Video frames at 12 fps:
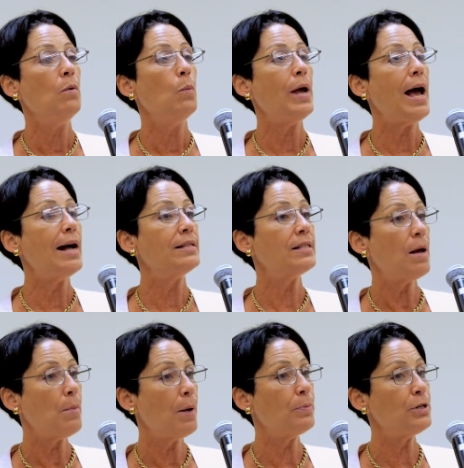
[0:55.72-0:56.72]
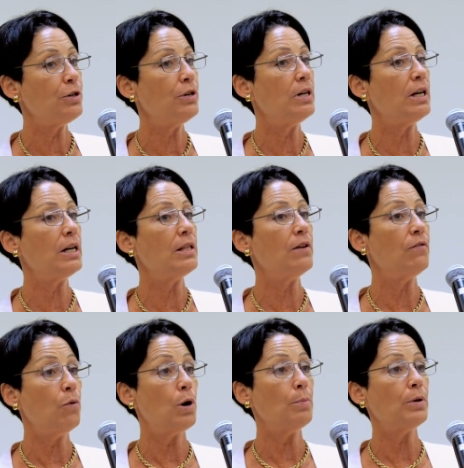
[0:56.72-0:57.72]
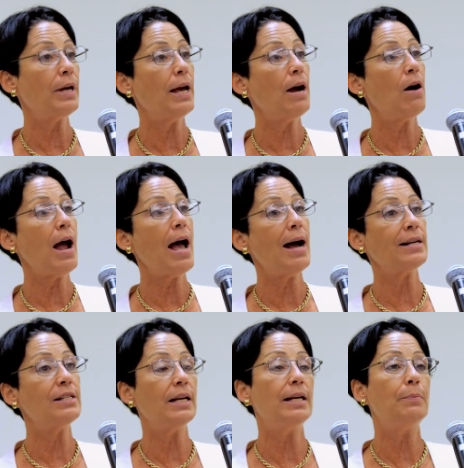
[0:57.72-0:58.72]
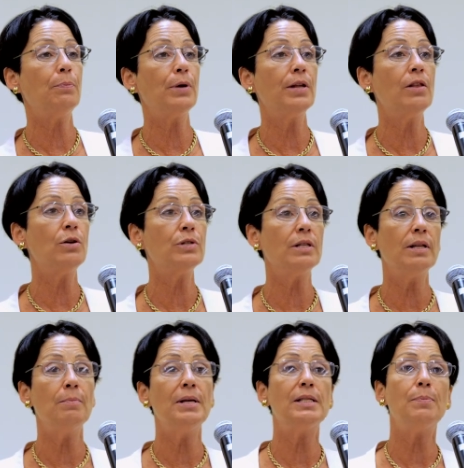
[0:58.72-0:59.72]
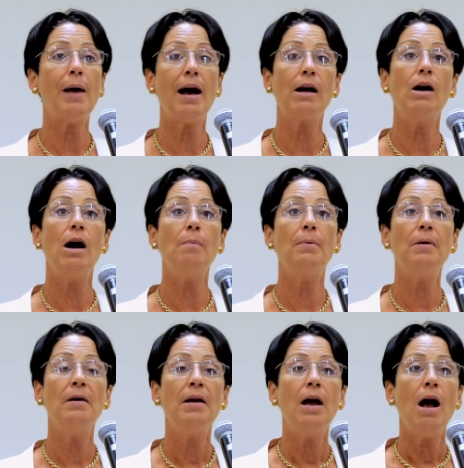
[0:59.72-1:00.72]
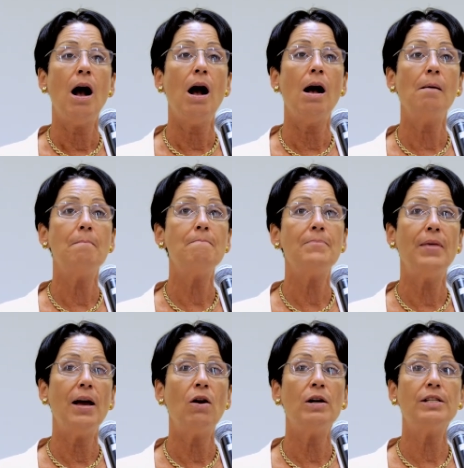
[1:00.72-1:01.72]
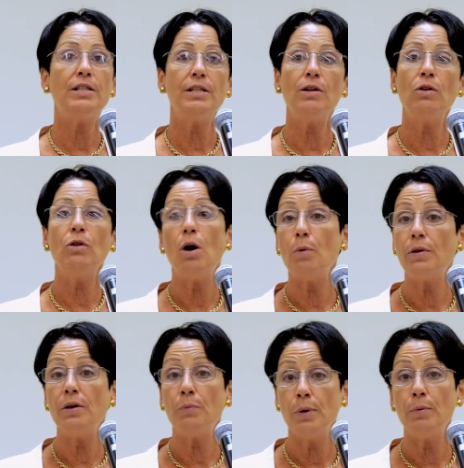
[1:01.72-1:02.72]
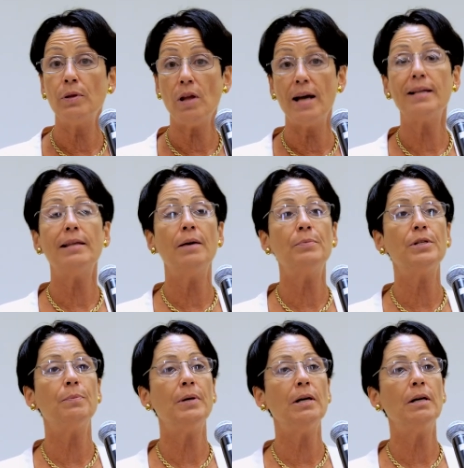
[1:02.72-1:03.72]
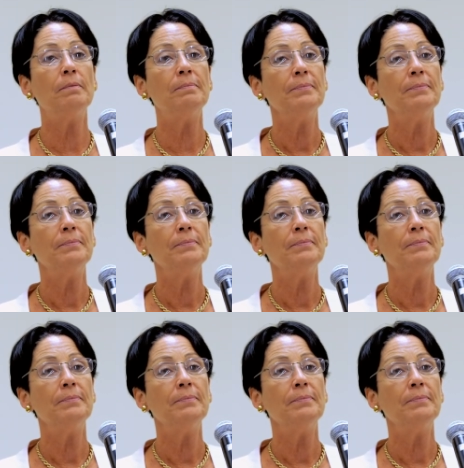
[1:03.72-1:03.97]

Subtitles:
We had some opportunity in the Affordable Care Act to bring those limits back up. They are still lower than we would like them to be.